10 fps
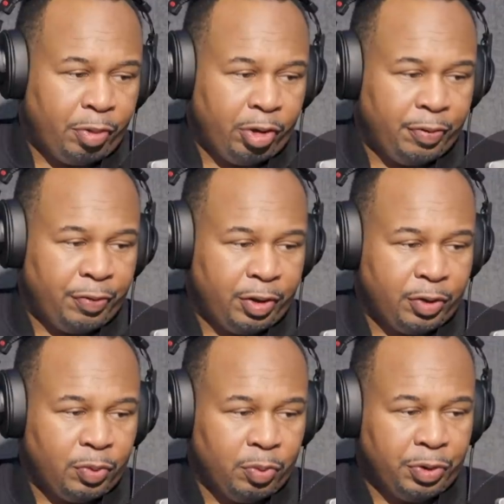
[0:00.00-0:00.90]
part of
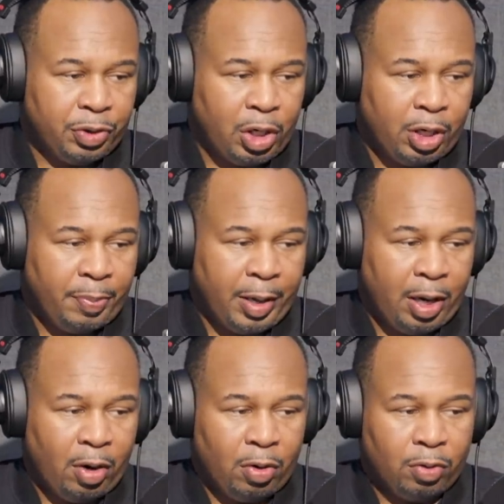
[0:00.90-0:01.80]
this, when we talk
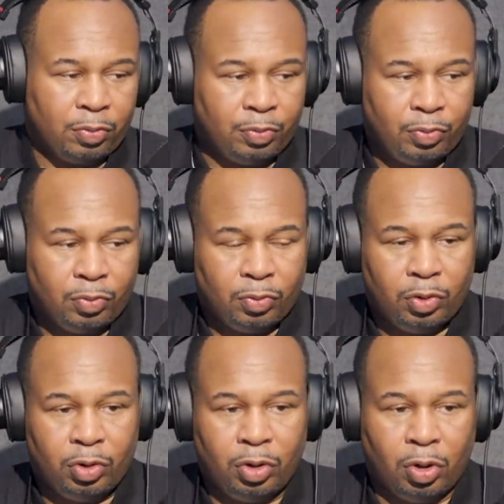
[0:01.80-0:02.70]
about
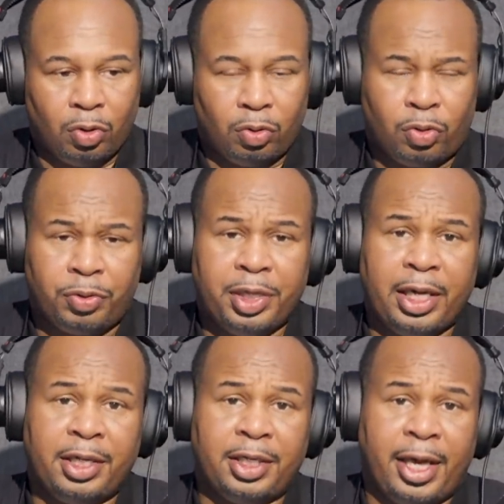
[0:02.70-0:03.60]
you know,
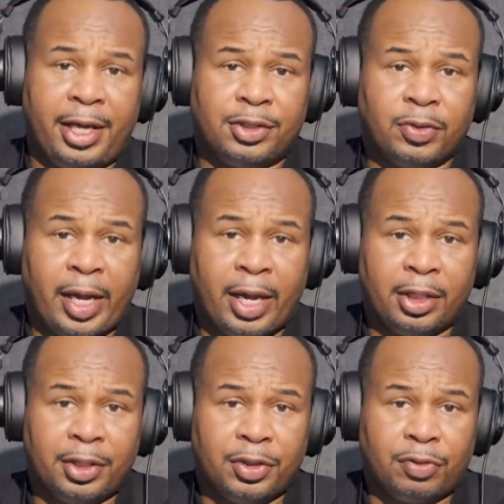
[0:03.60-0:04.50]
creating cancer
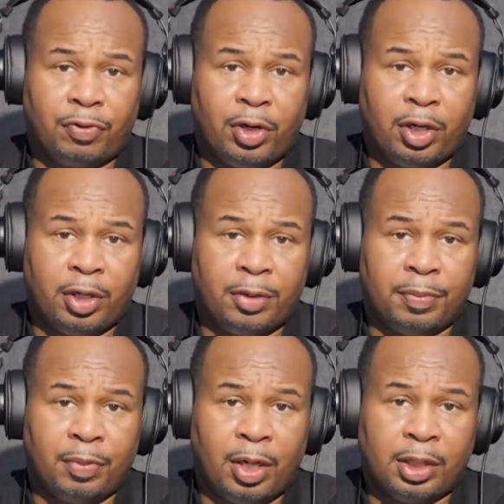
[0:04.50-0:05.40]
alleys
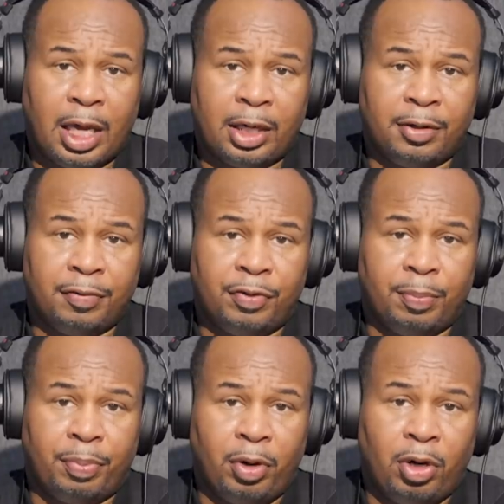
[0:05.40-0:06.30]
from a lot of the
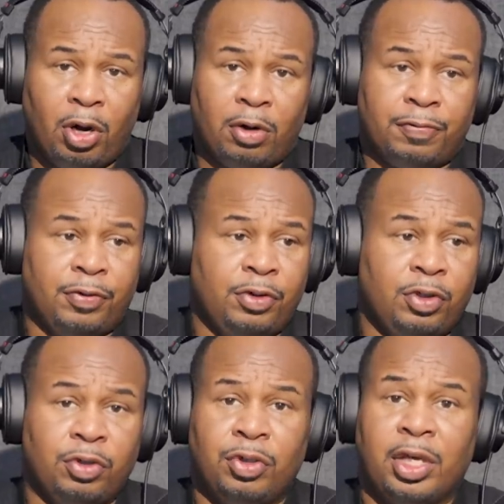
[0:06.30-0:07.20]
burn off. You
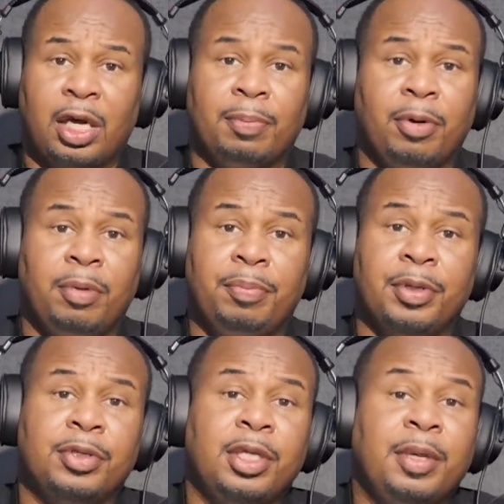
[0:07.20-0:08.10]
know, you got a burn
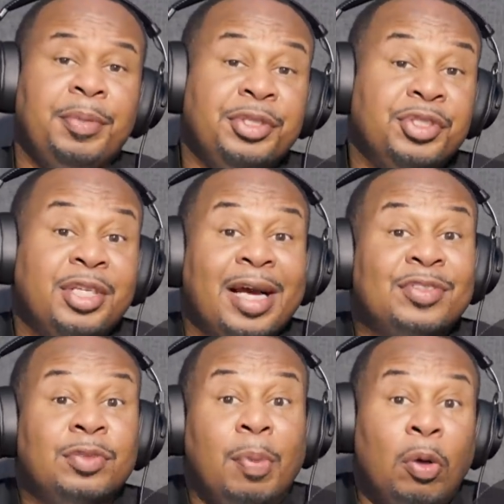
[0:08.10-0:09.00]
building, that means you got
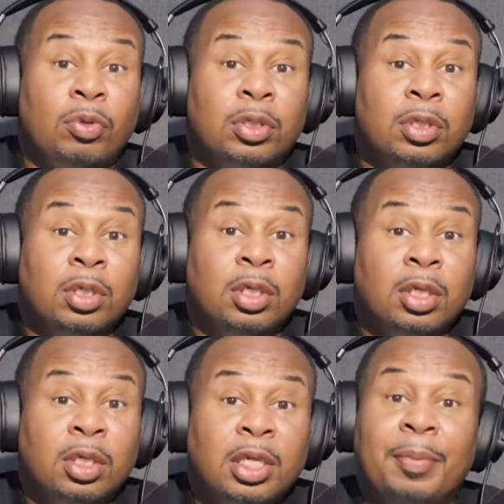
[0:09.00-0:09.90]
smoke.
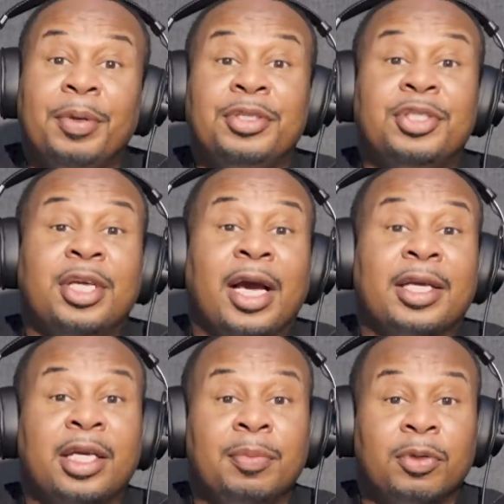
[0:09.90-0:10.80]
That means you got
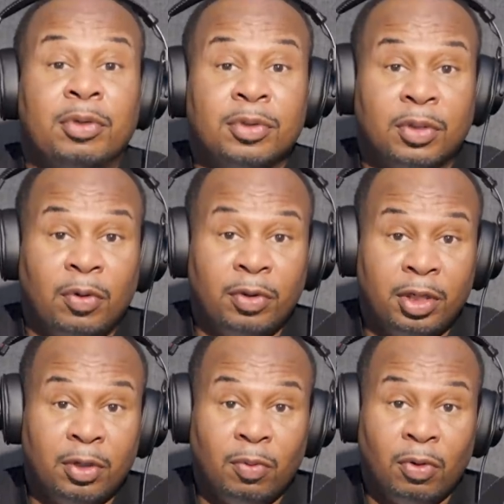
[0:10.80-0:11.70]
chemicals going
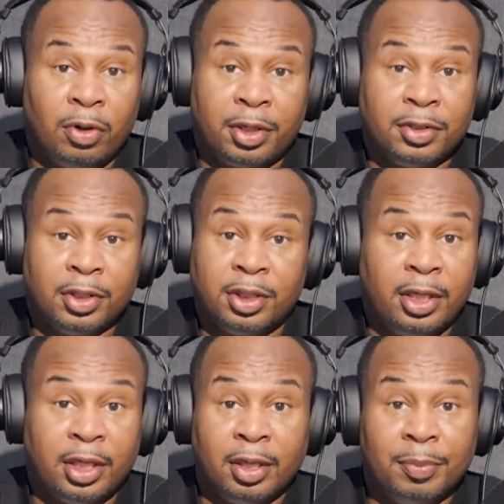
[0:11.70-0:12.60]
in the water because it
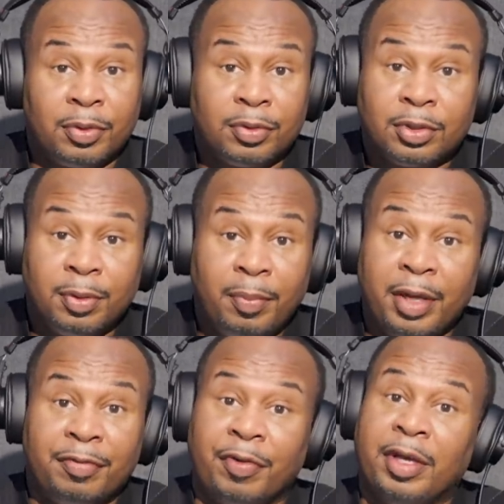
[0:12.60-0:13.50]
take chemicals to
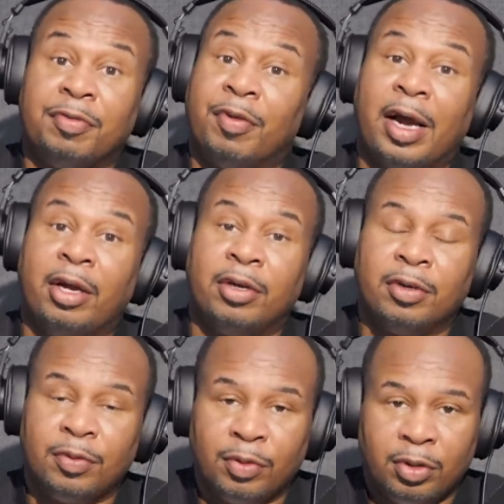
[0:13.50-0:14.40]
make fake
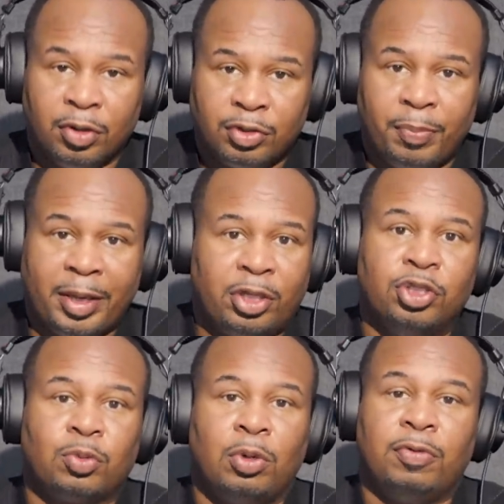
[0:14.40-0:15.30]
fire, you know, to make
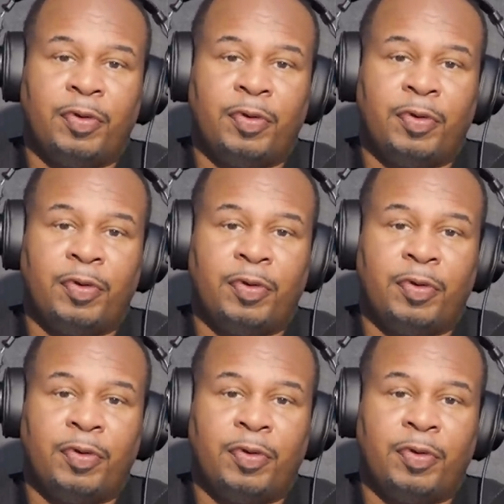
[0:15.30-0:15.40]
control